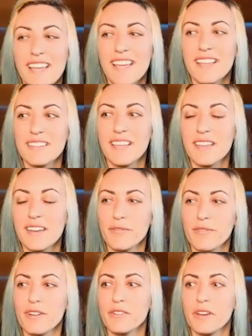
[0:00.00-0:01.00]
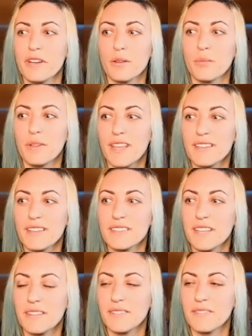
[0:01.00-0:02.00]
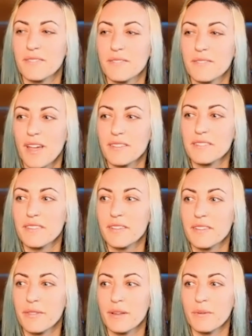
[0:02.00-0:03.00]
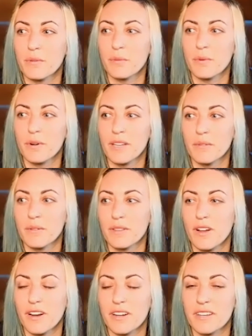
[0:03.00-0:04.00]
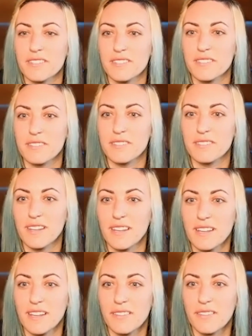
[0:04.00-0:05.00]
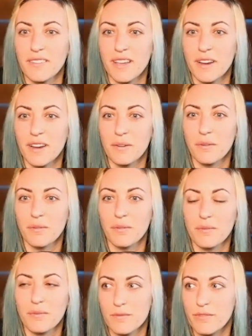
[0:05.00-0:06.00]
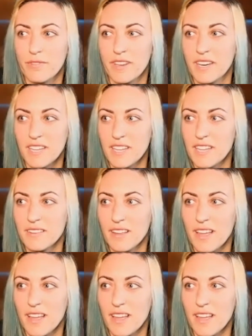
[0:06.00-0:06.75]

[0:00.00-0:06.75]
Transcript: yeah, it's kind of frustrating, but that's the thing with working with artists is they're finicky